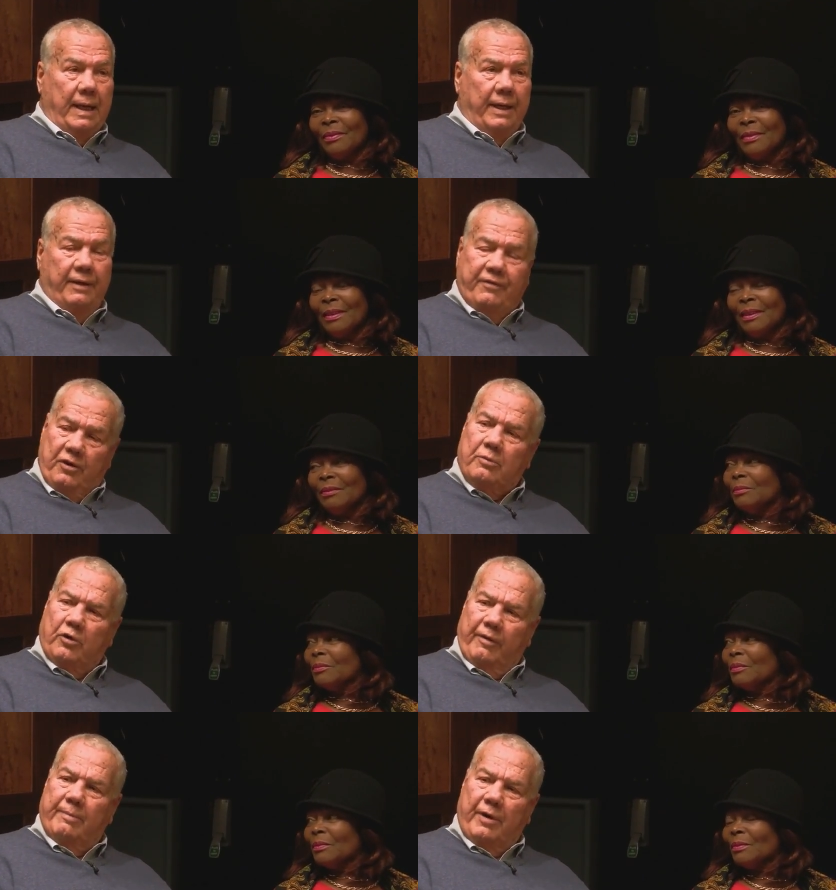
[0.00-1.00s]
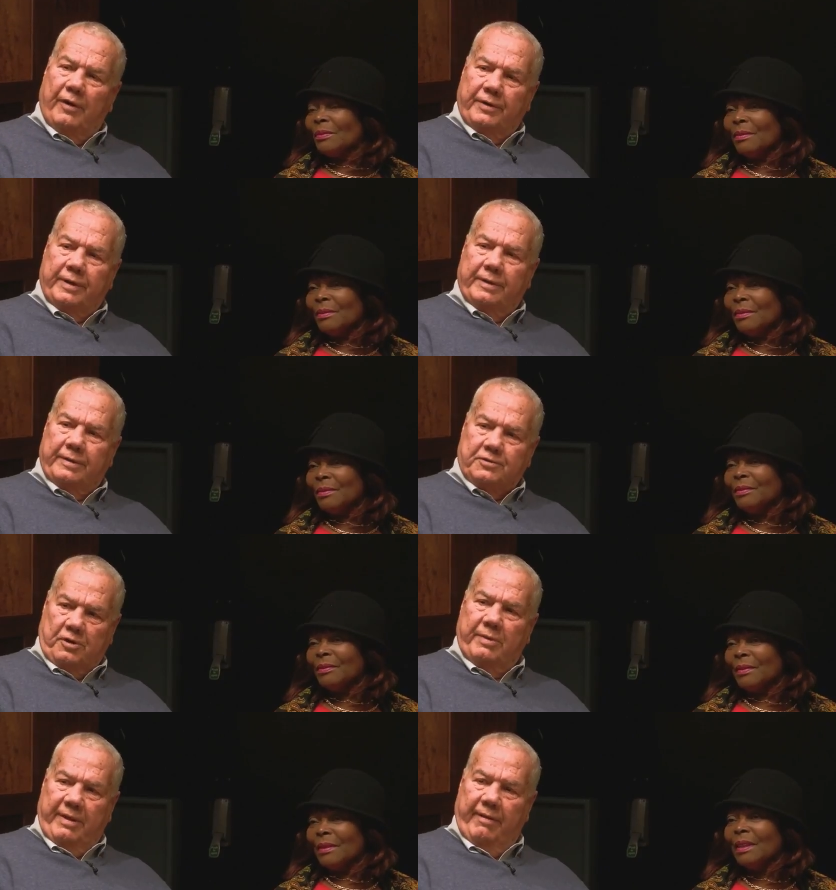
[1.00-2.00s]
Speaker 1: and a few more of the Bond girls will
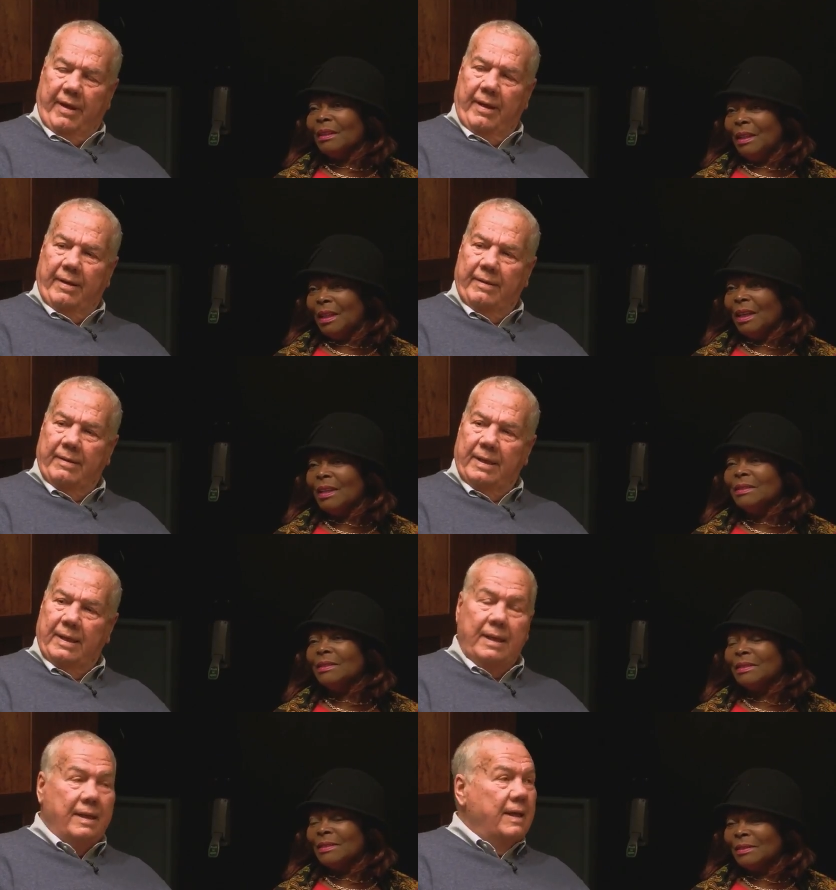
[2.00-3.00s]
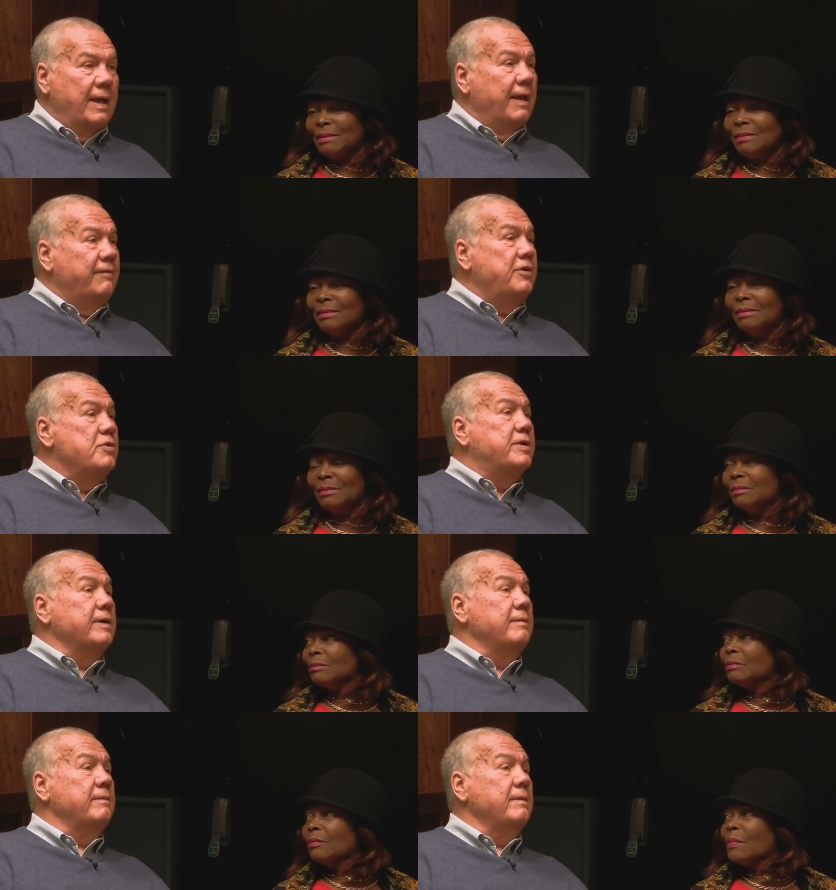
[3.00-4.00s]
be there. Yes. If you
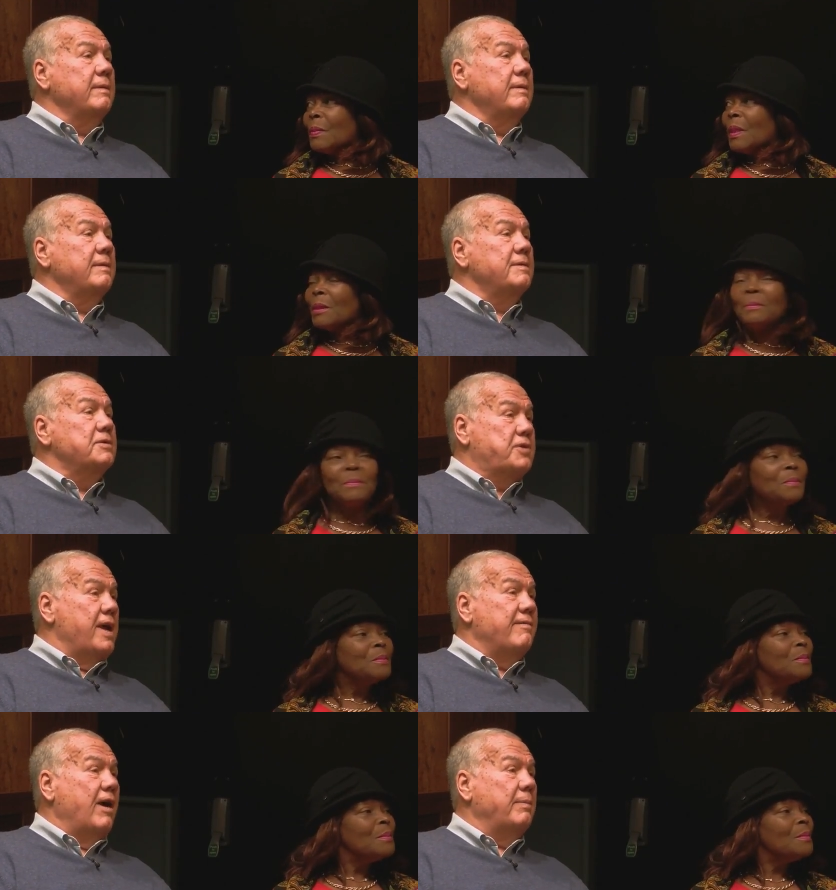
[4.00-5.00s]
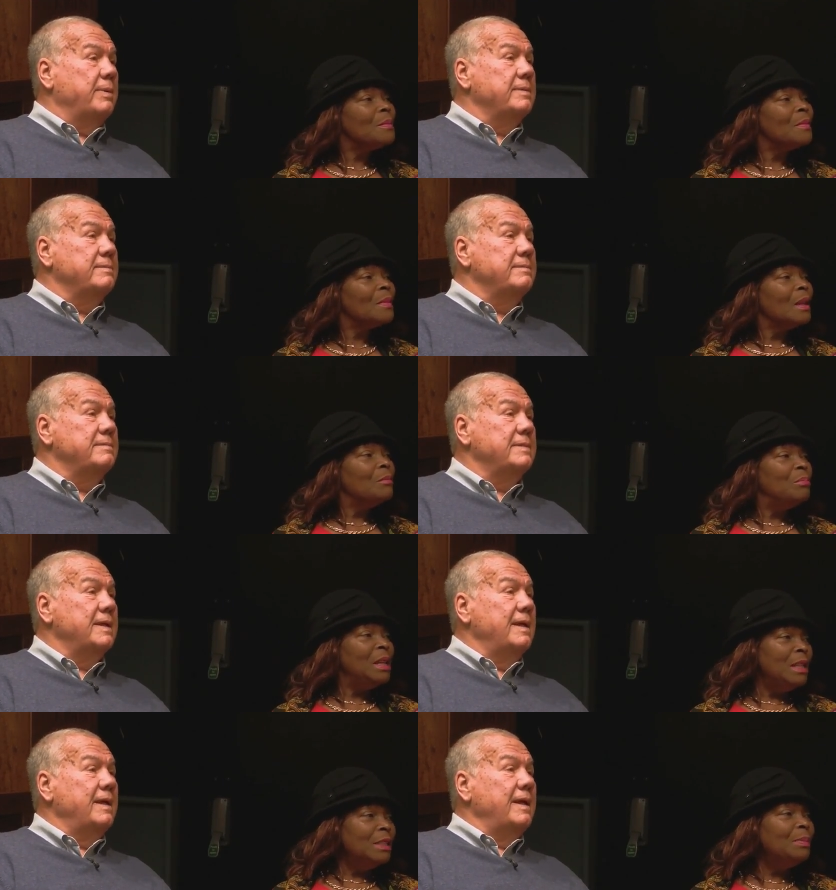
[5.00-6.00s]
can save up.
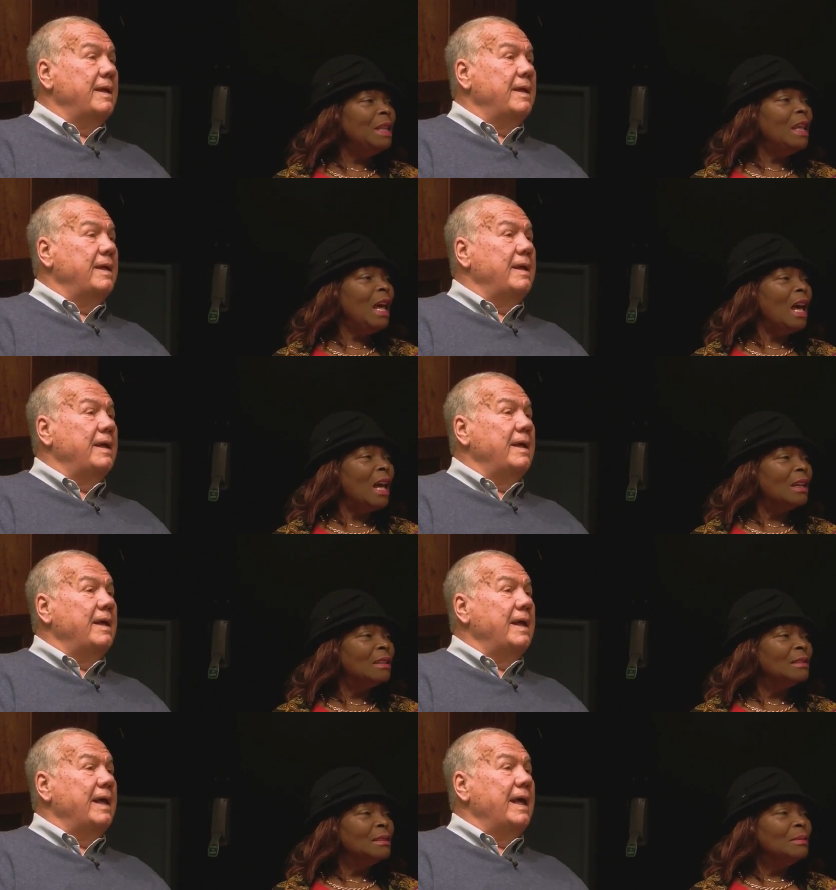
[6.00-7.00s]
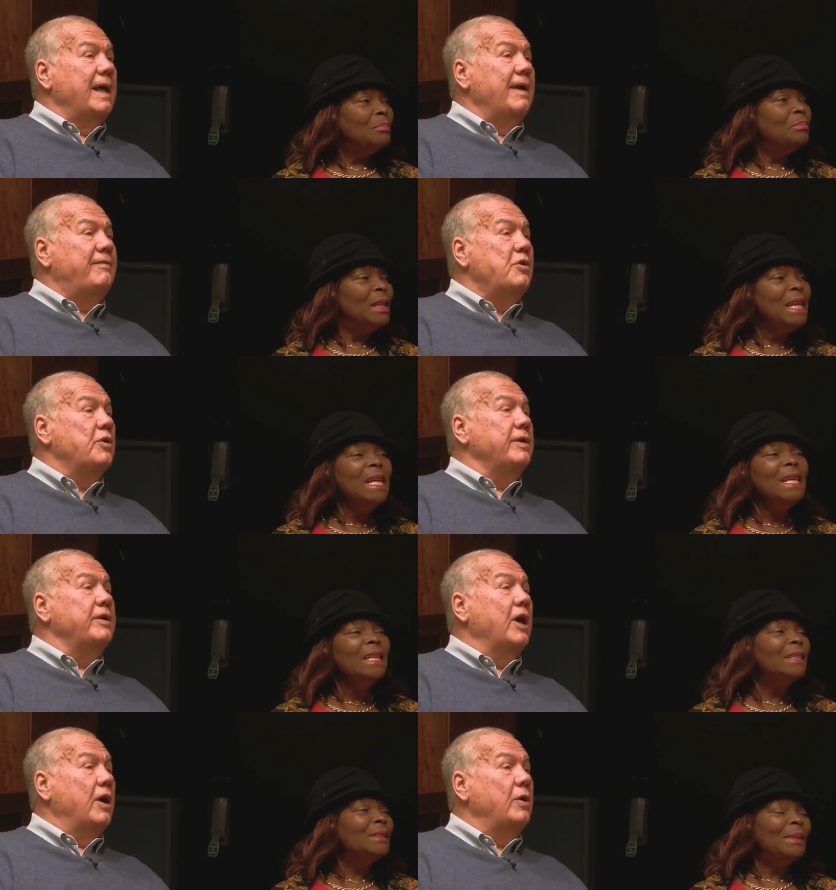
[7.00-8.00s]
Speaker 2: Please be there. If please you can
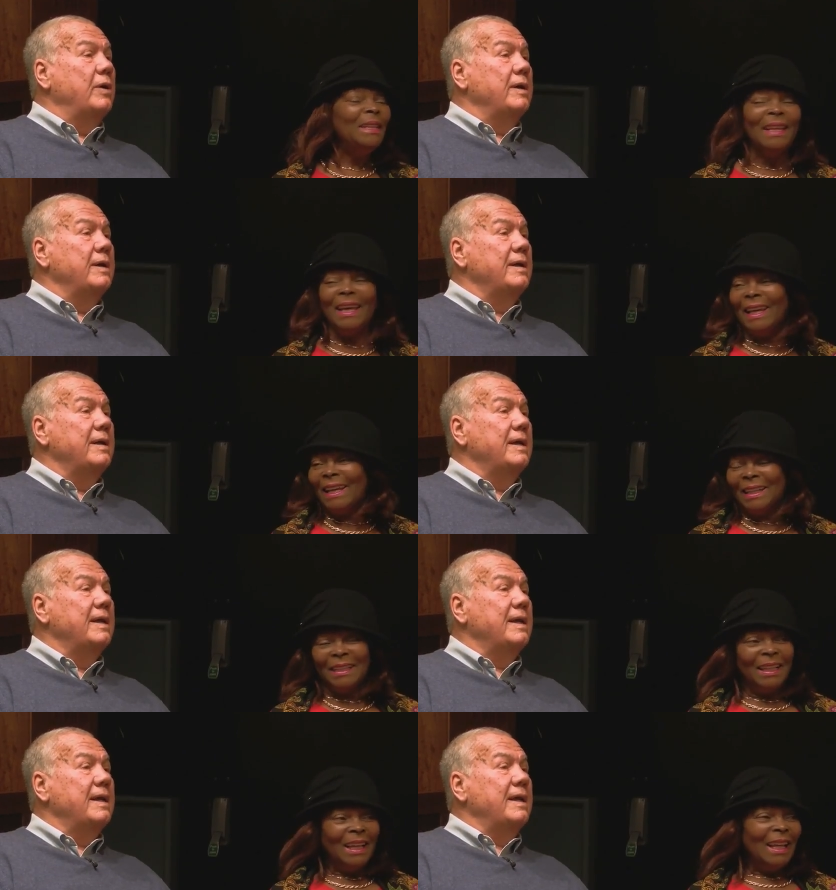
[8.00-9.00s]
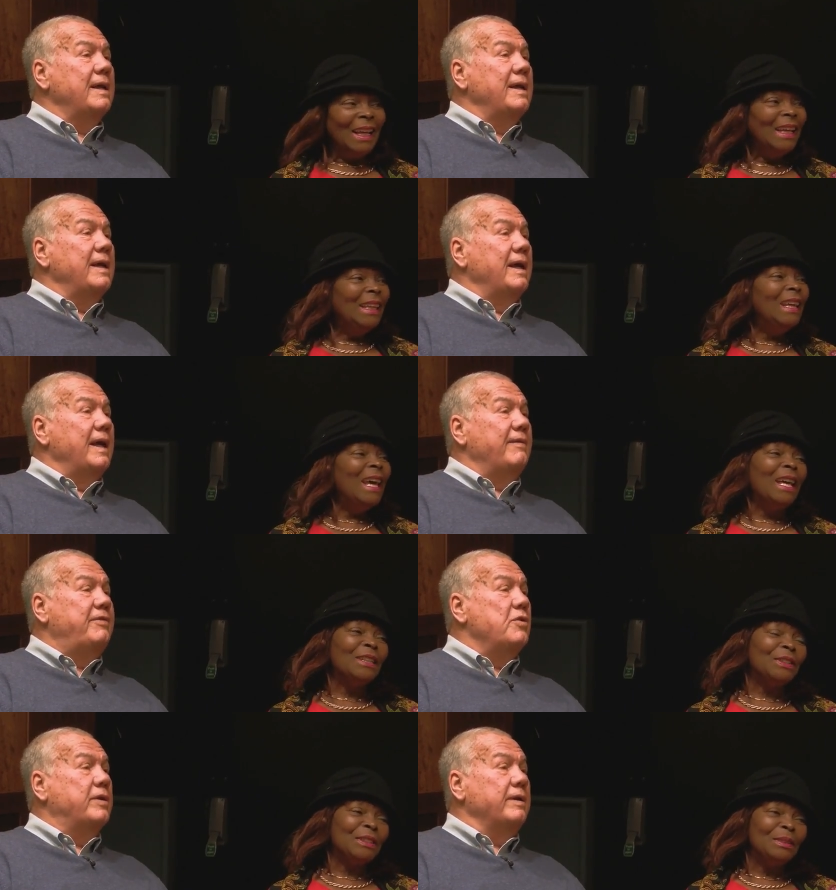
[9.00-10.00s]
go. Be there. yes.
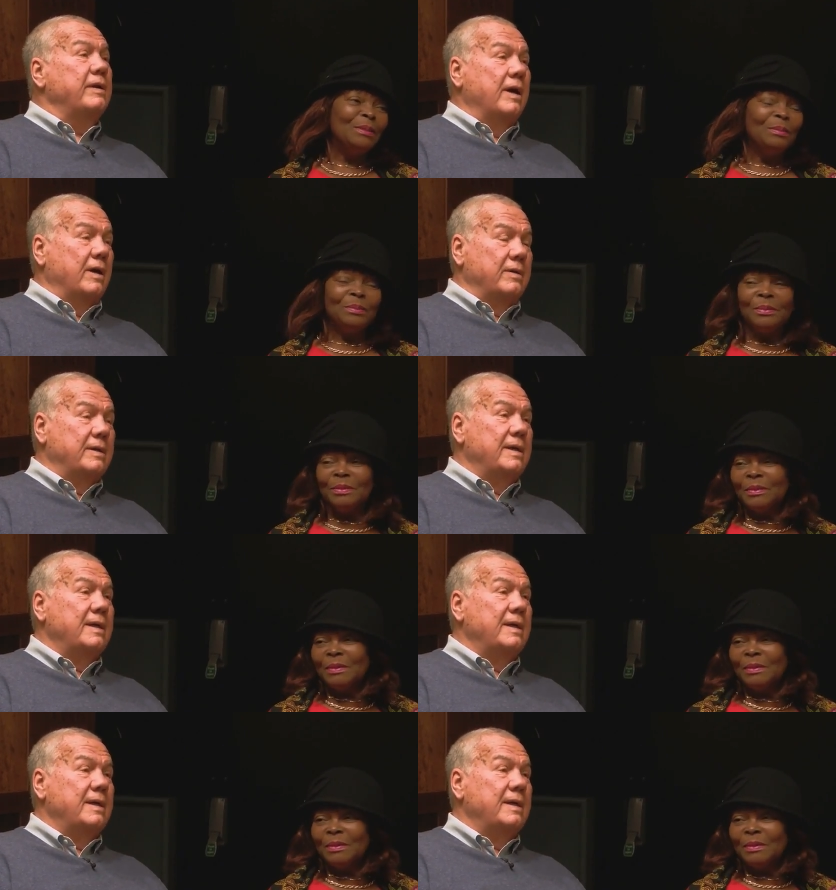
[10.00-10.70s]
If you
Speaker 1: can go,